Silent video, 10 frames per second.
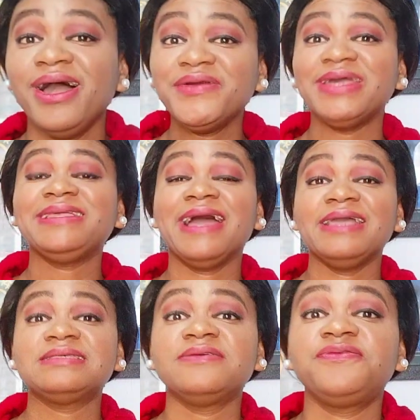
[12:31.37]
All right
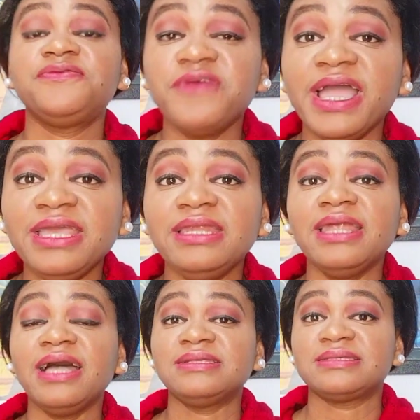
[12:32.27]
guys, the
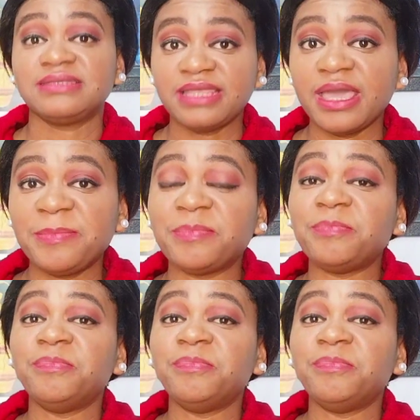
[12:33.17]
final step,